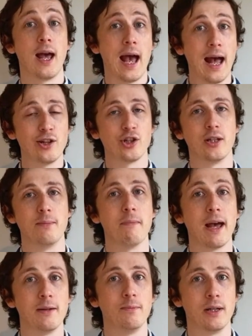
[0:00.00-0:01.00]
actually
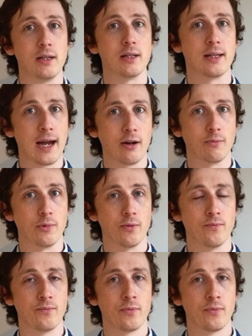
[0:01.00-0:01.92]
might be desirable.